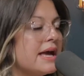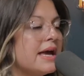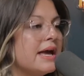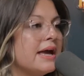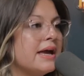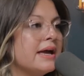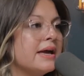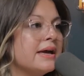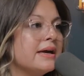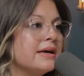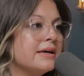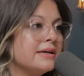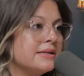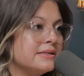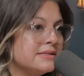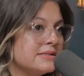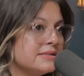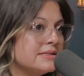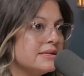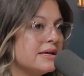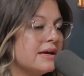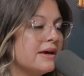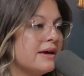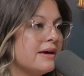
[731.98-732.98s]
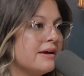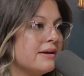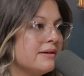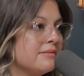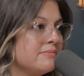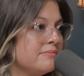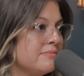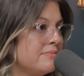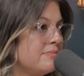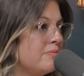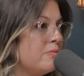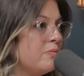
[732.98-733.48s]
and
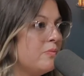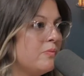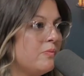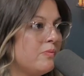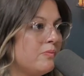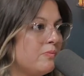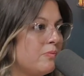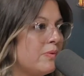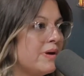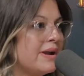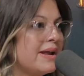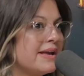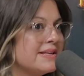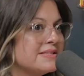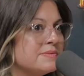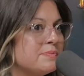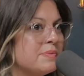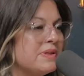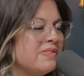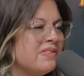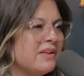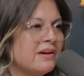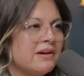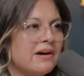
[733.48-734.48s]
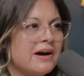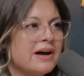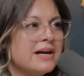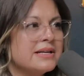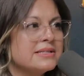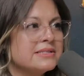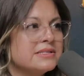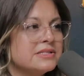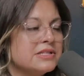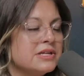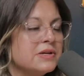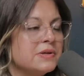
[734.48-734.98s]
what has been the
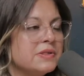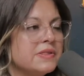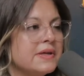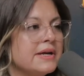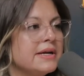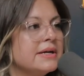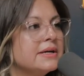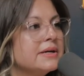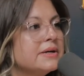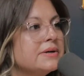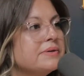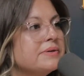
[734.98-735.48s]
cause, do you think?